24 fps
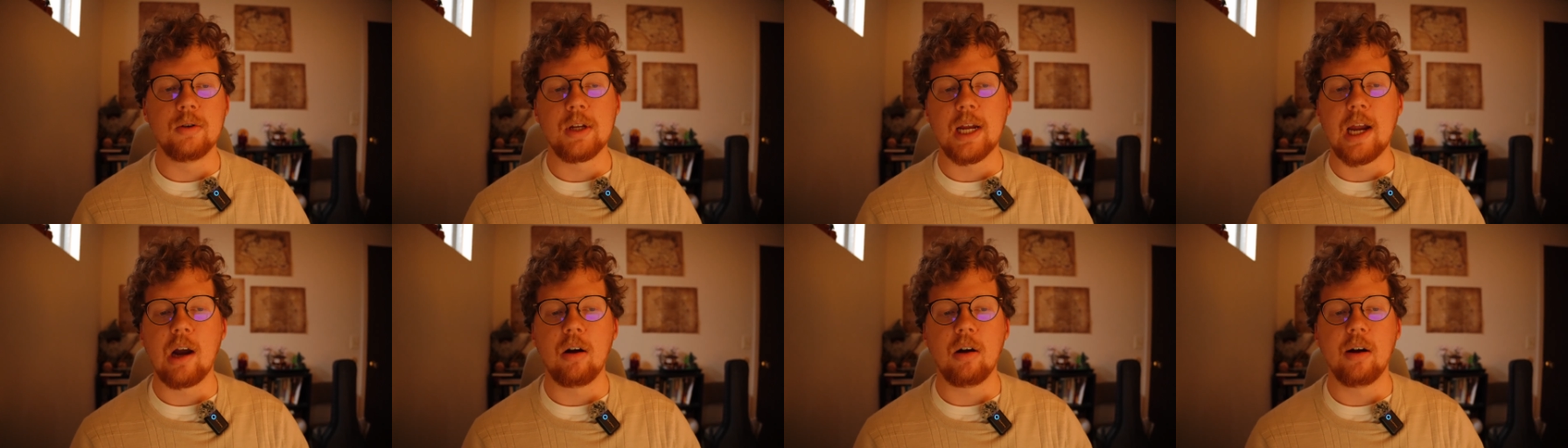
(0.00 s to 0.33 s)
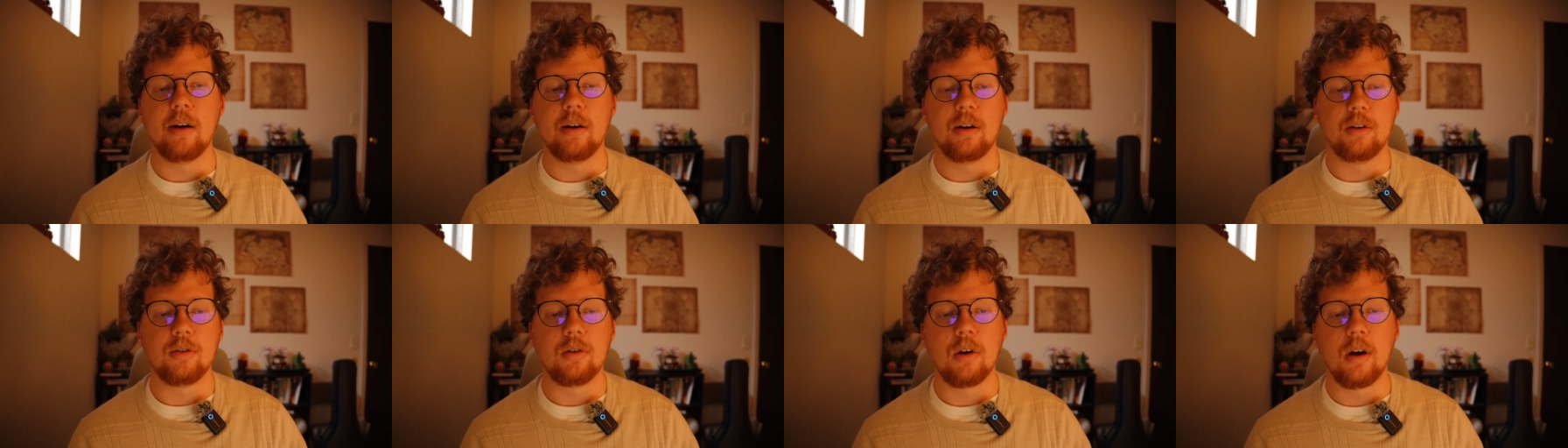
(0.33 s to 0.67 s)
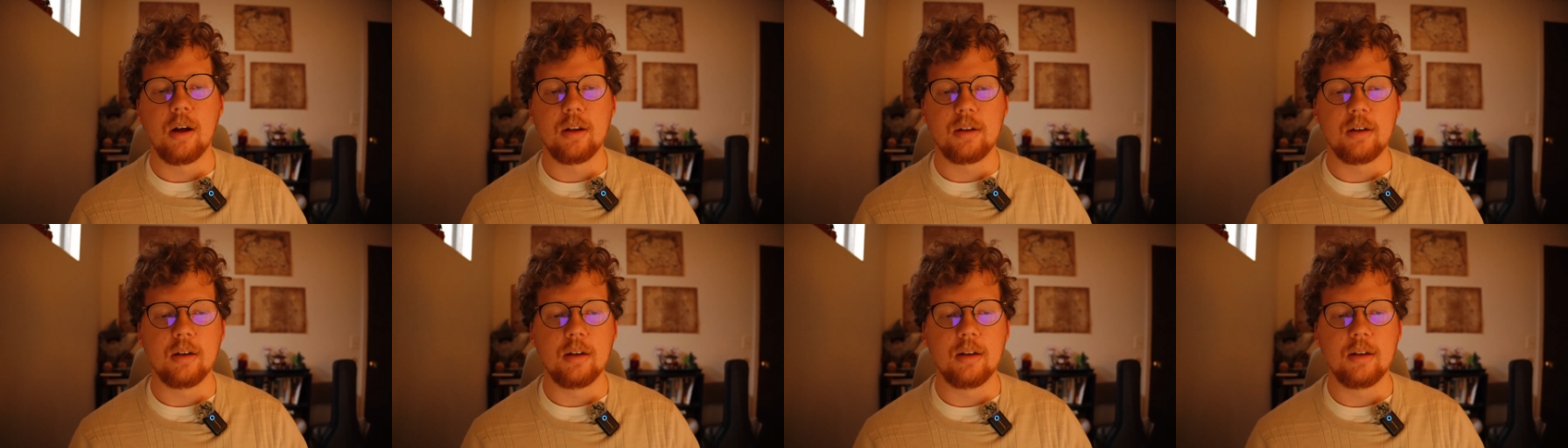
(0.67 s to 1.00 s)
to carry out
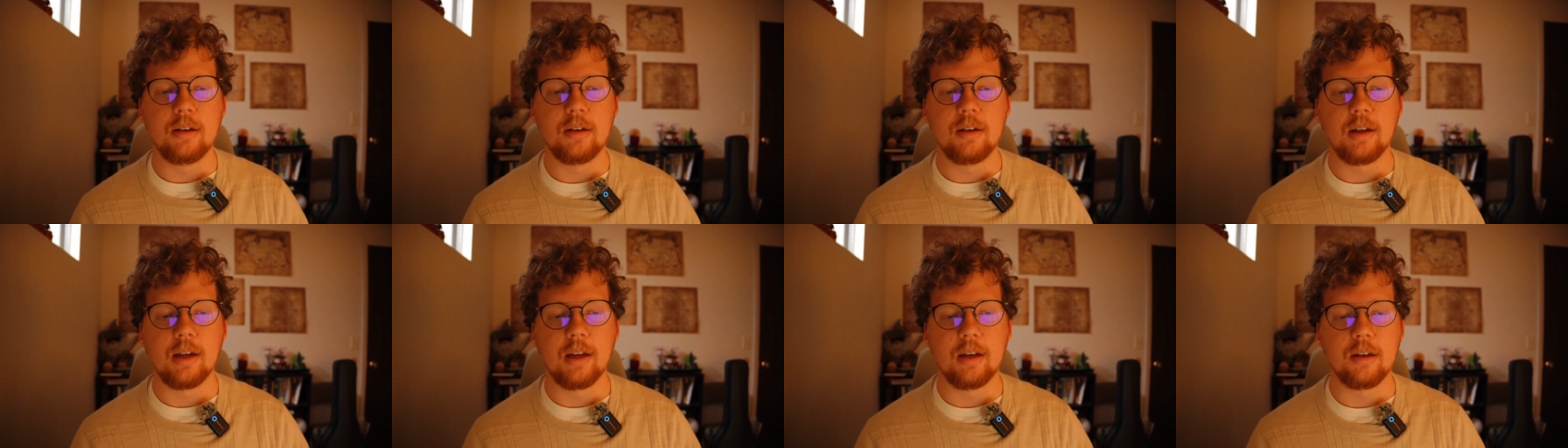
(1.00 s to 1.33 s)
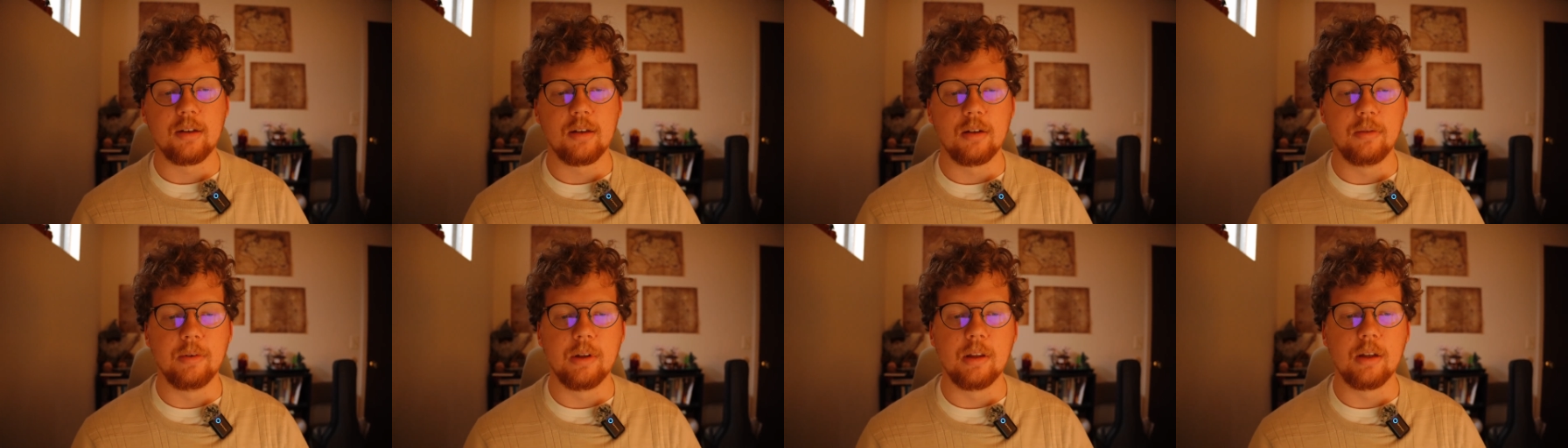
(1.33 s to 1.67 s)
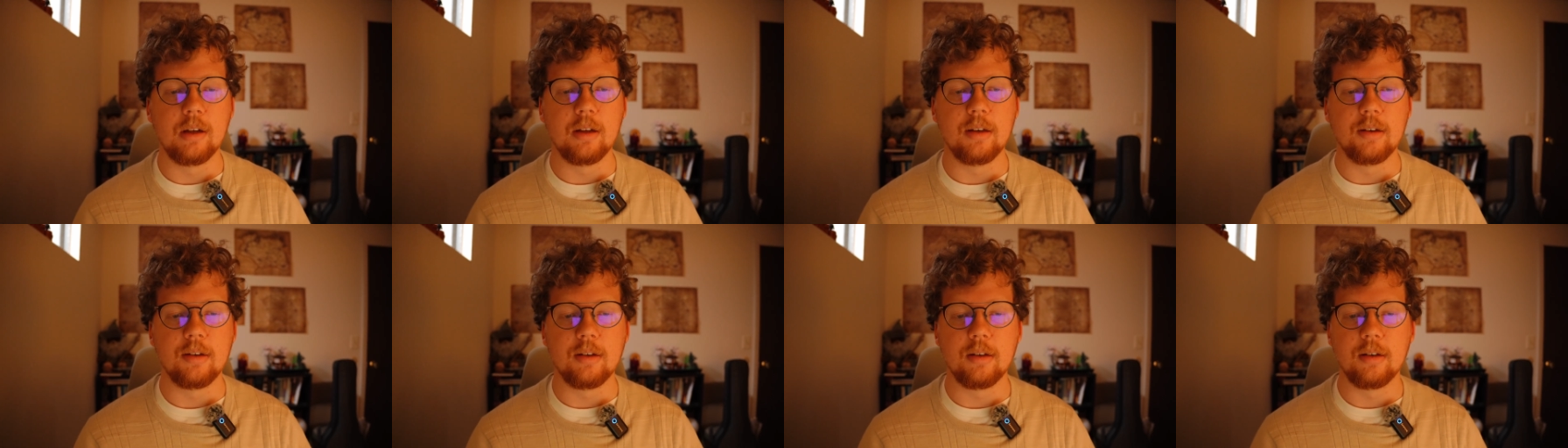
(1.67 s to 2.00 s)
atrocities against
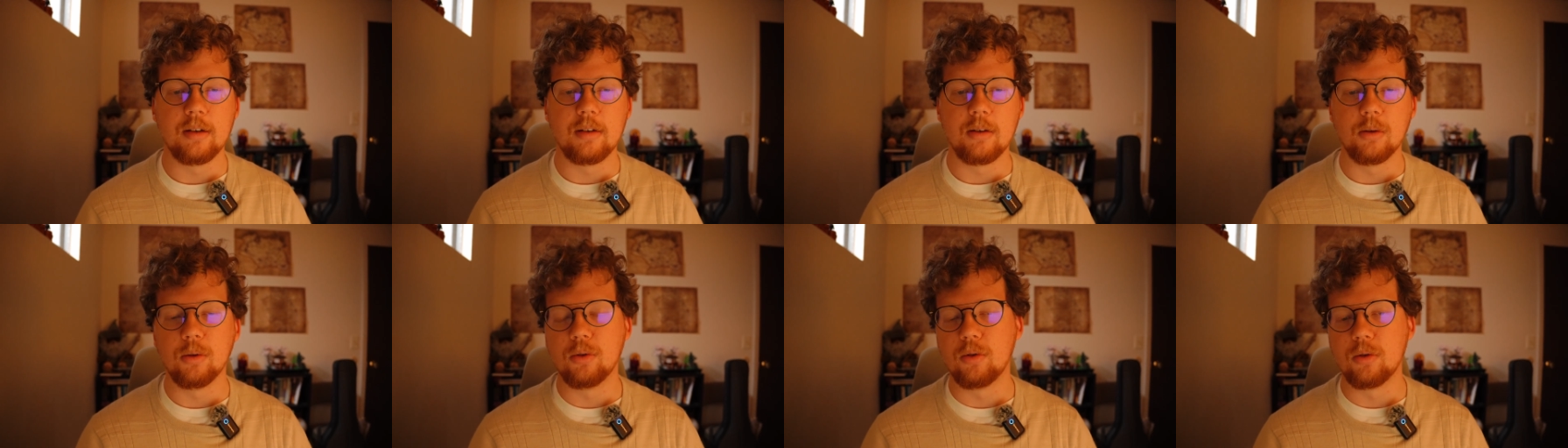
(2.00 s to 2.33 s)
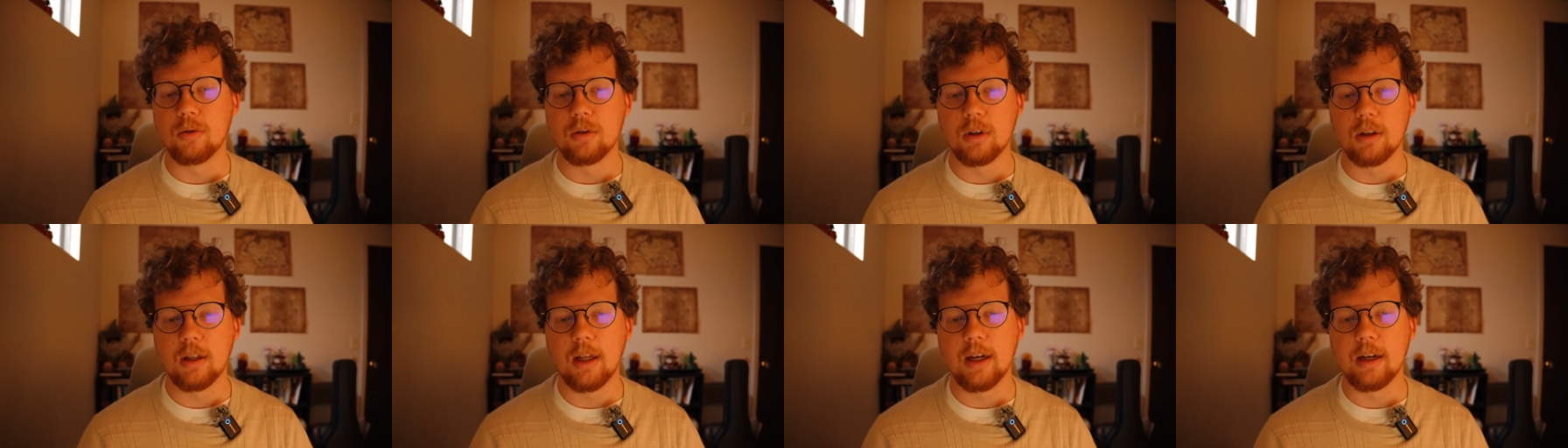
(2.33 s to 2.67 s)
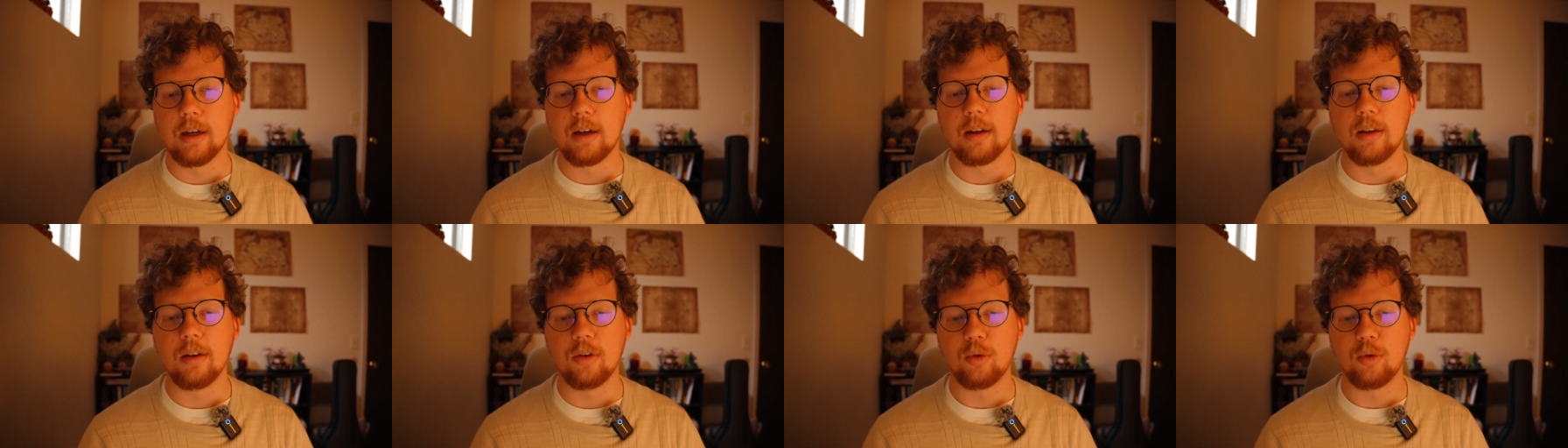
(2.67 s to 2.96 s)
civilians and soldiers alike.